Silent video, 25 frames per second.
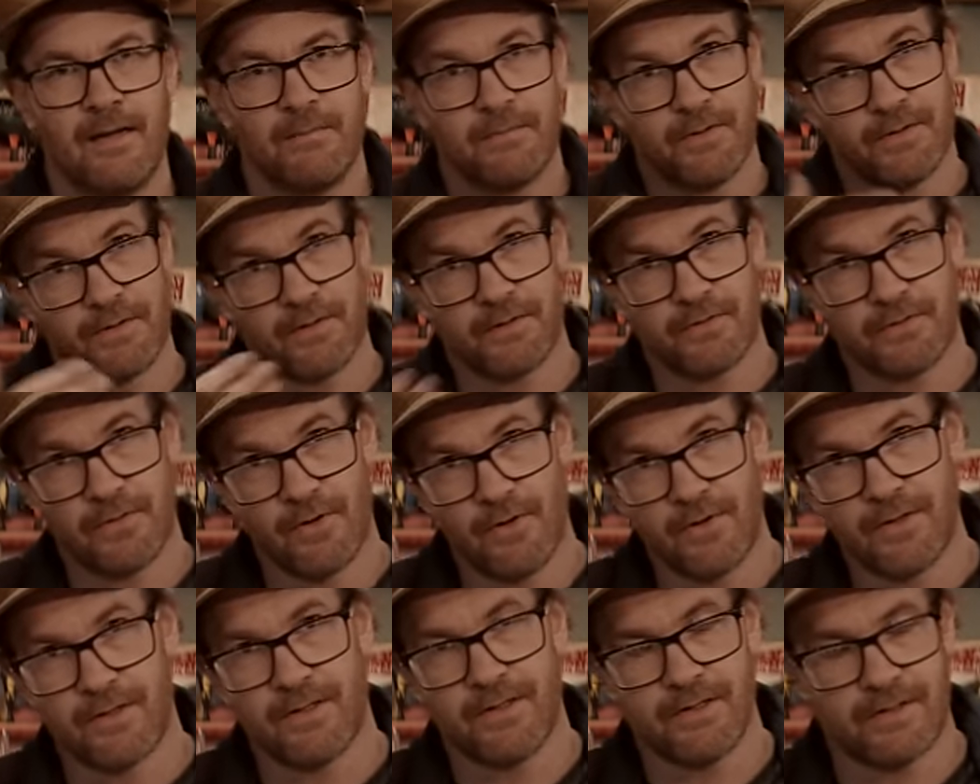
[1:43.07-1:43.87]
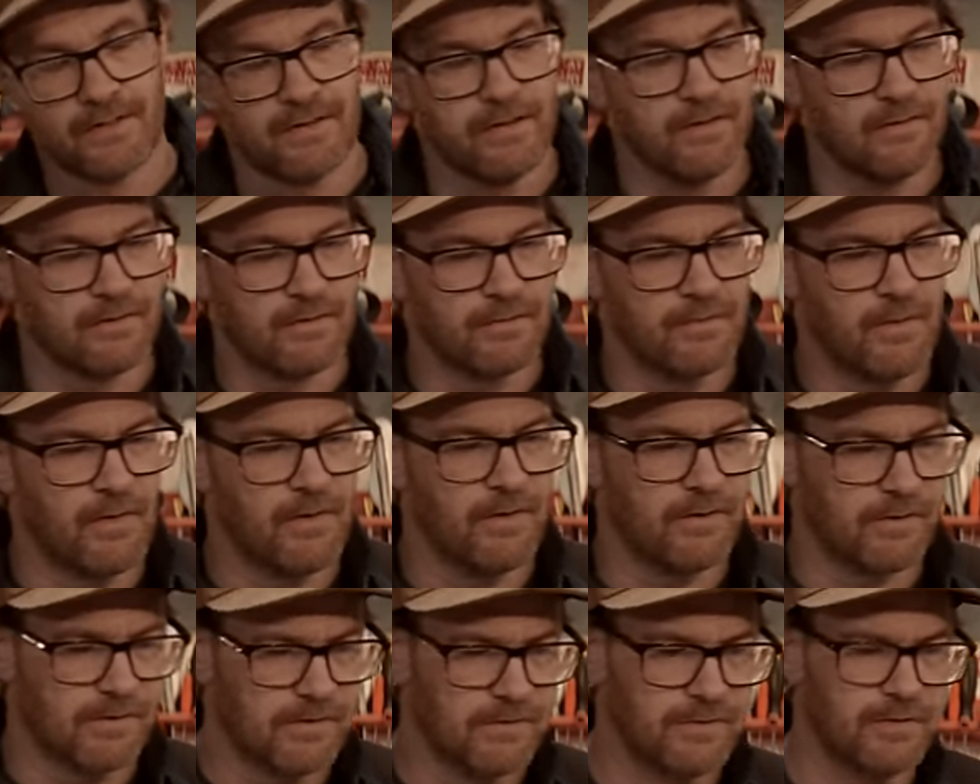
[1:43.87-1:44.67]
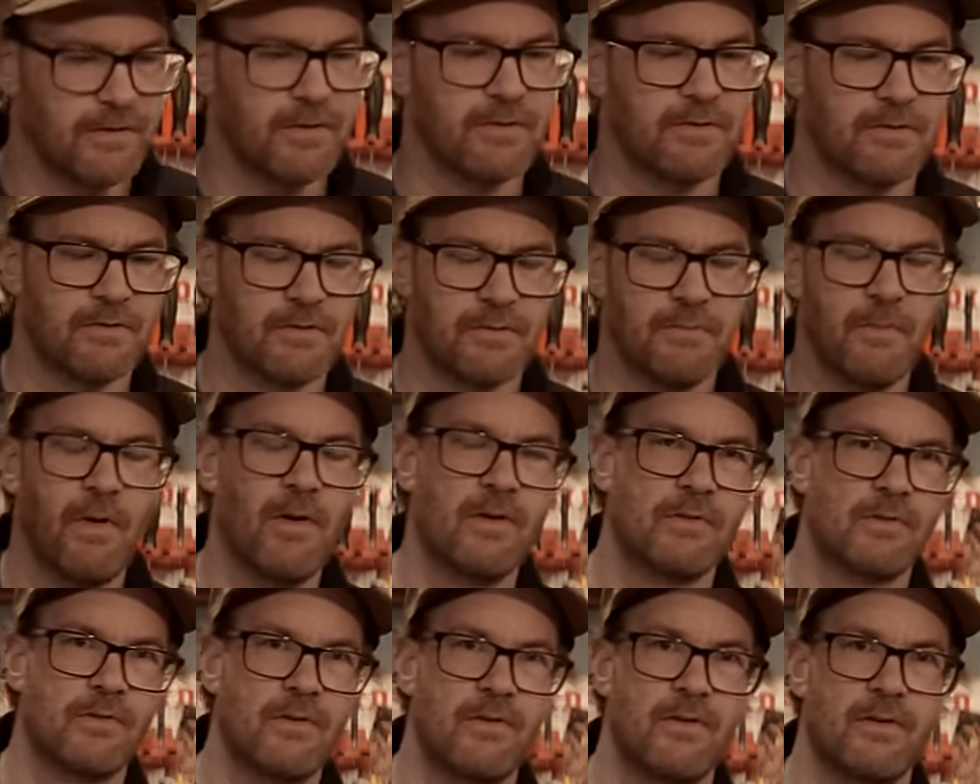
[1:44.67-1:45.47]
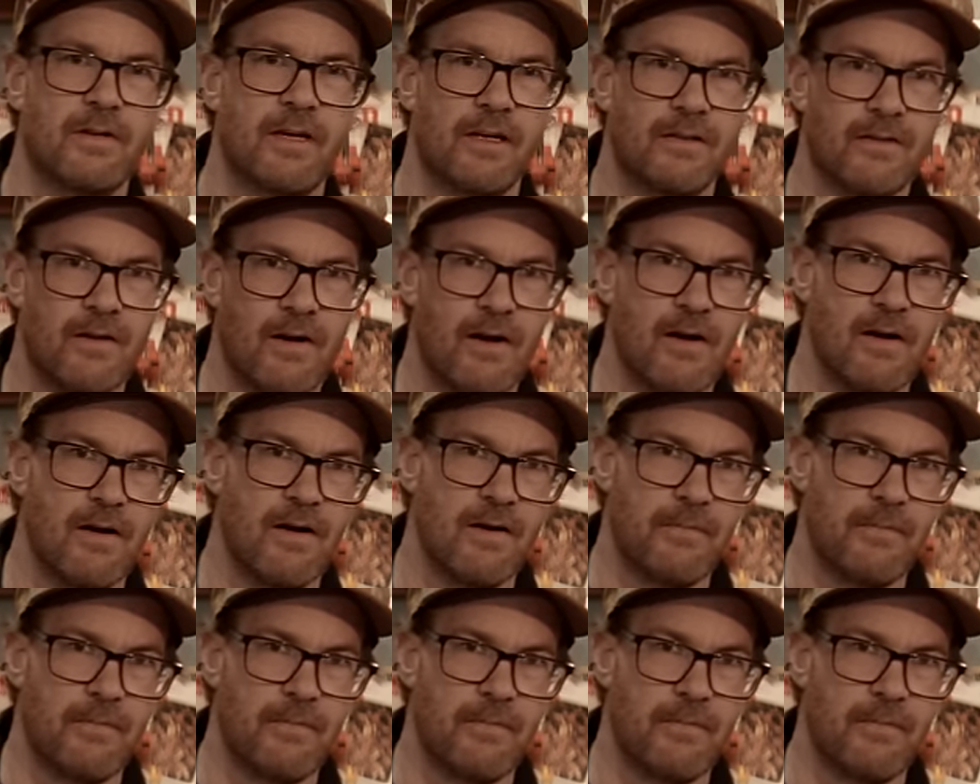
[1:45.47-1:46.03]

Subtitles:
But the torque is still small. So just small torque at high